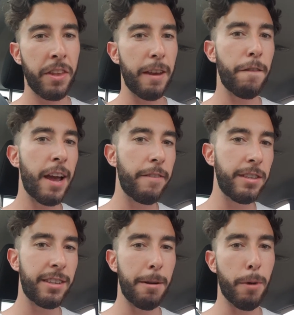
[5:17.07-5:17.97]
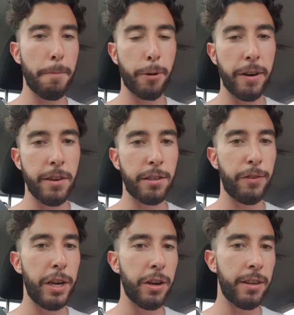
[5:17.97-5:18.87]
If you haven't seen my previous
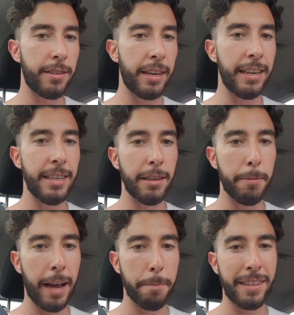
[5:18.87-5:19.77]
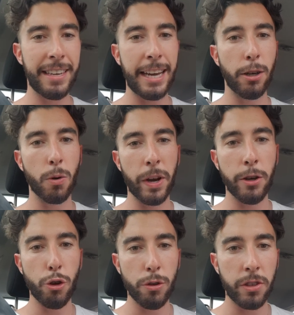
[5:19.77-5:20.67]
videos that I did about Matteo
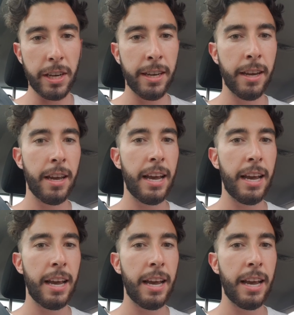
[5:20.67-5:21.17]
Guendouzi